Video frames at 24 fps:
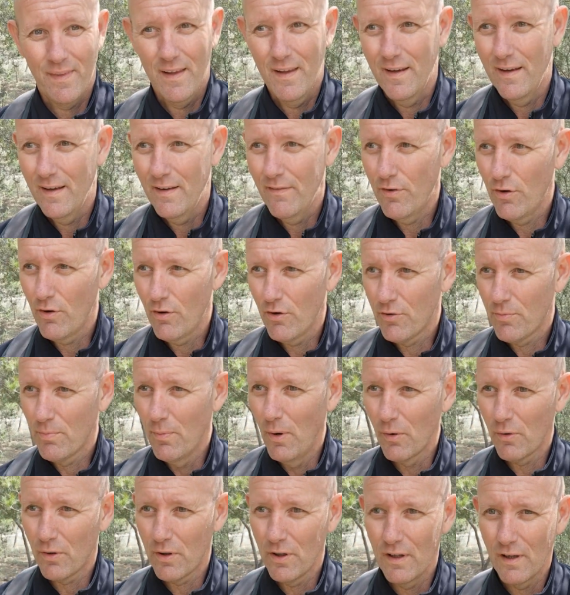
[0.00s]
if you're a
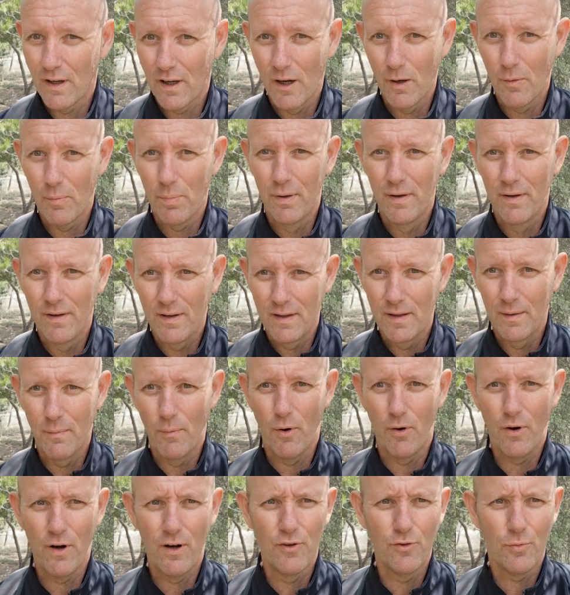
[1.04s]
smoker, you get up in the
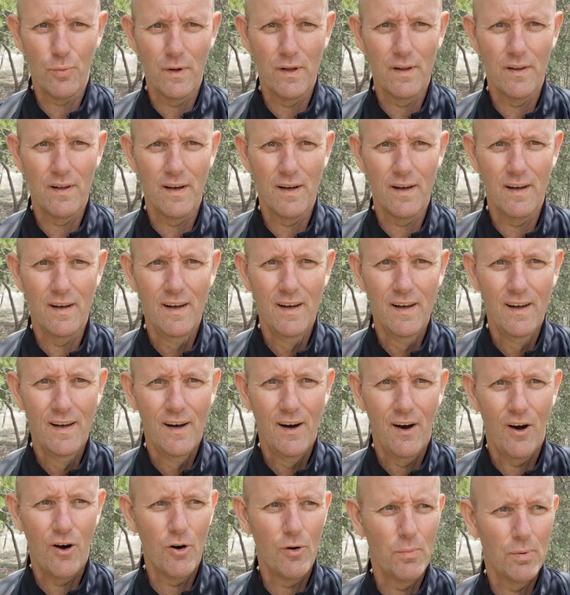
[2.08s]
mornings with a
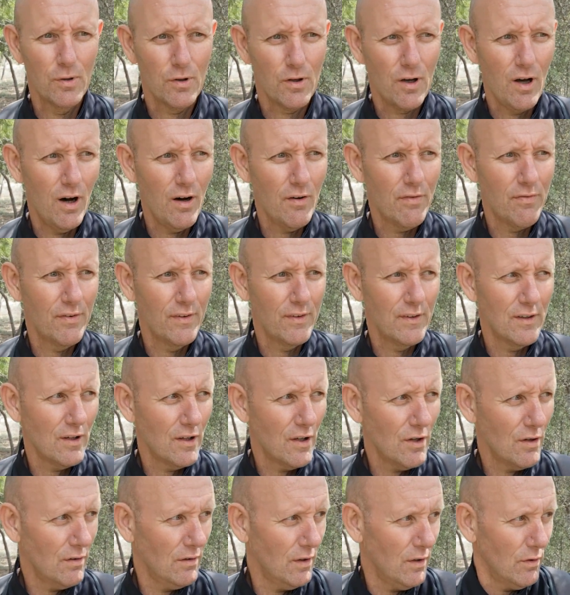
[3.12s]
horrible cough, and
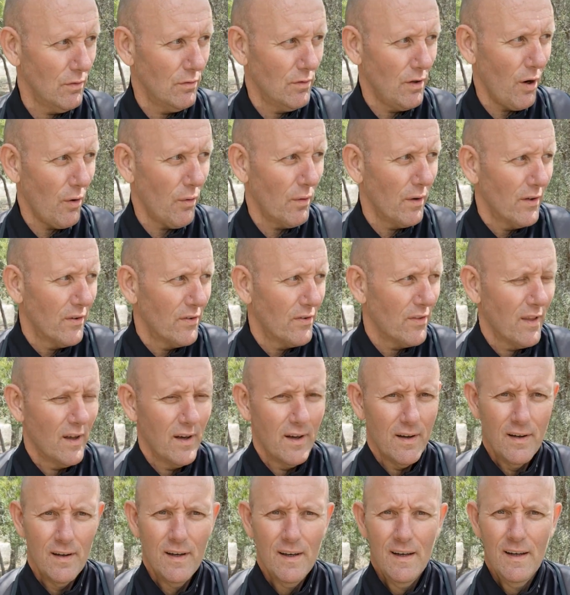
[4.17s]
you, you notice
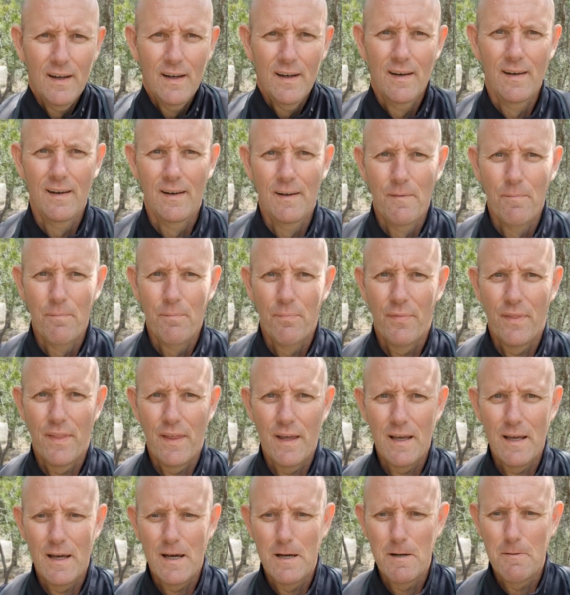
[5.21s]
the
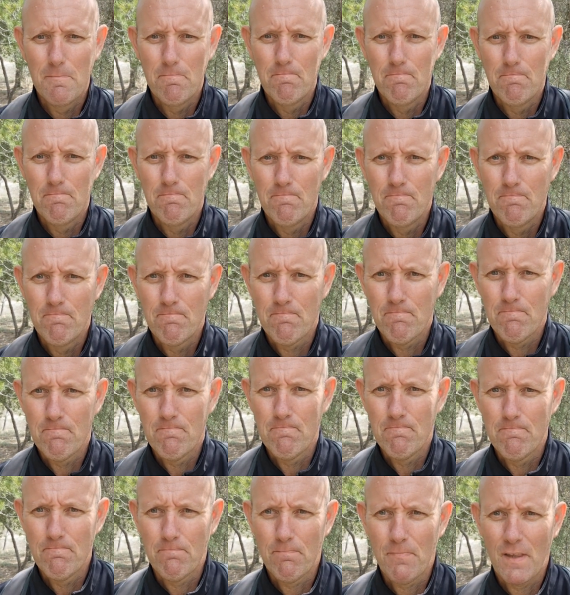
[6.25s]
the um,
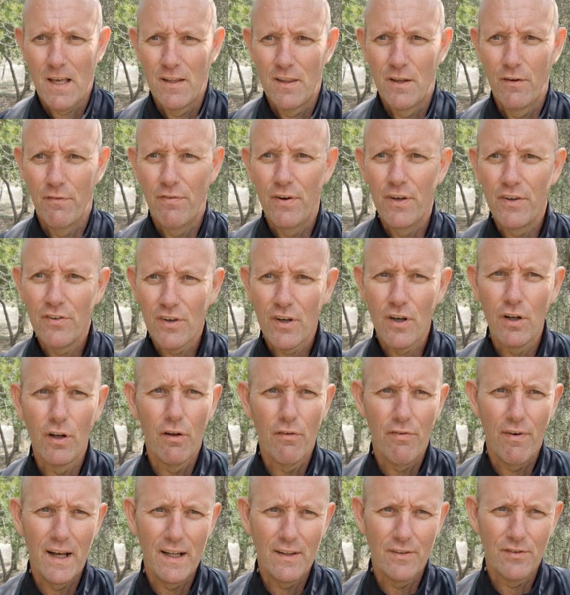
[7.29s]
the physical
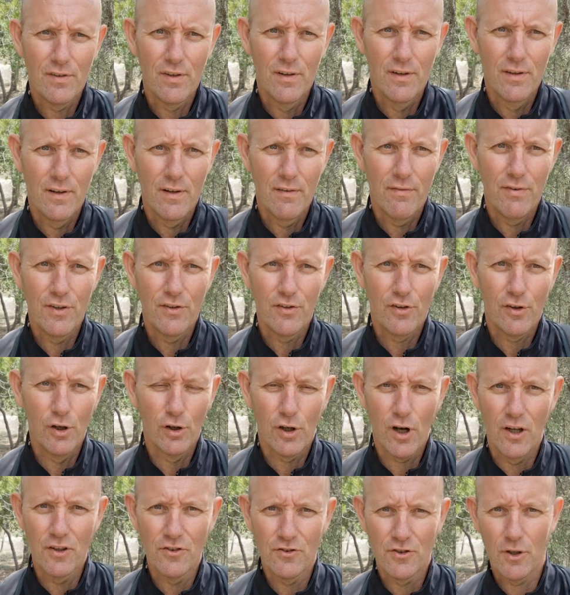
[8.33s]
effects, the physical
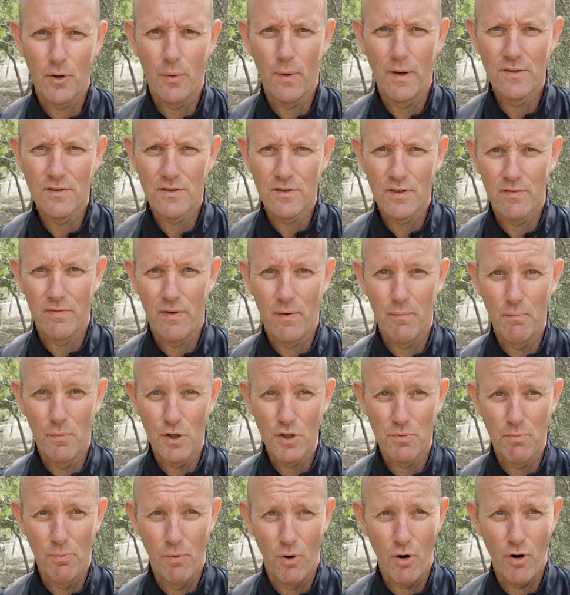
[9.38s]
consequences of it
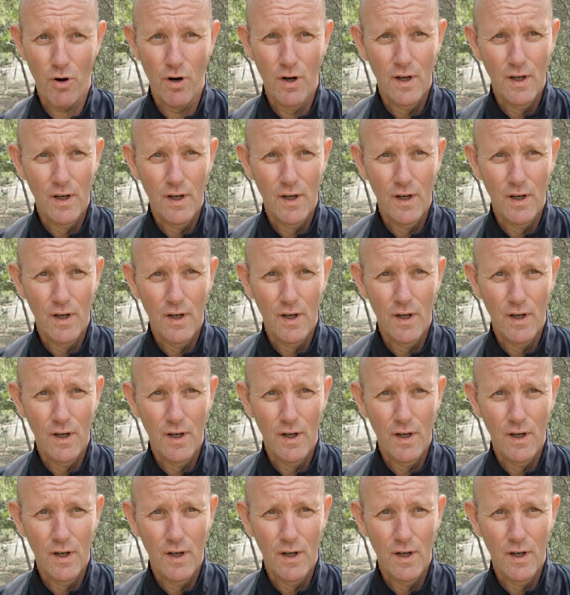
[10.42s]
much more